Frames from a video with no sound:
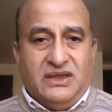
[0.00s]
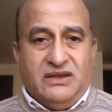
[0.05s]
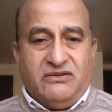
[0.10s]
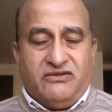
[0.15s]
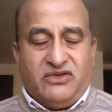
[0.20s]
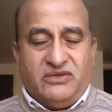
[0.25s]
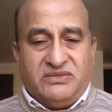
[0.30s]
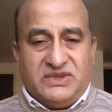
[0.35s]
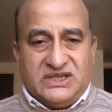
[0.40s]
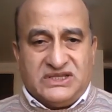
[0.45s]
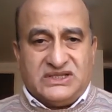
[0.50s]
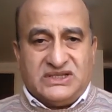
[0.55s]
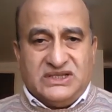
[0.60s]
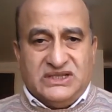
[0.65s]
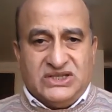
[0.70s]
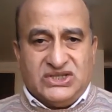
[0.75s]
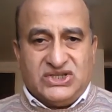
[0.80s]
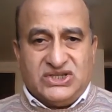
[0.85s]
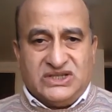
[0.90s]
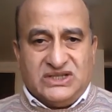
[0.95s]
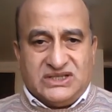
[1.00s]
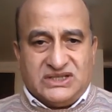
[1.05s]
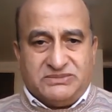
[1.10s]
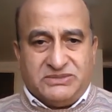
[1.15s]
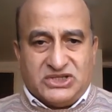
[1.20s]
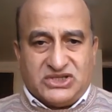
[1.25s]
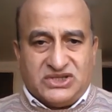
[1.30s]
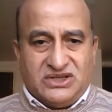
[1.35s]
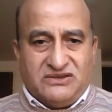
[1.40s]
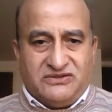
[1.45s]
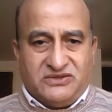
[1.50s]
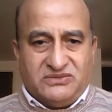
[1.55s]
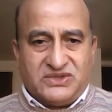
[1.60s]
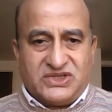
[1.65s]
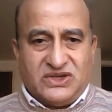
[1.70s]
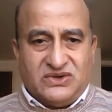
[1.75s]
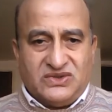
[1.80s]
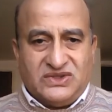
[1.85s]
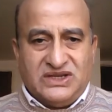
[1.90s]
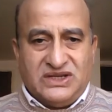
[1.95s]
from this region, especially from
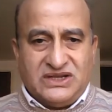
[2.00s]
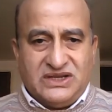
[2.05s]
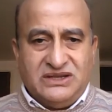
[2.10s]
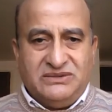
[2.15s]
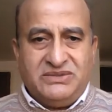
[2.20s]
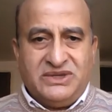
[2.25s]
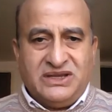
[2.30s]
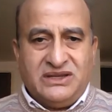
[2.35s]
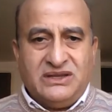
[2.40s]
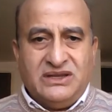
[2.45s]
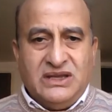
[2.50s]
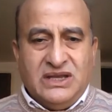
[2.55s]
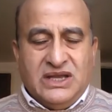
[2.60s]
Saudi Arabia,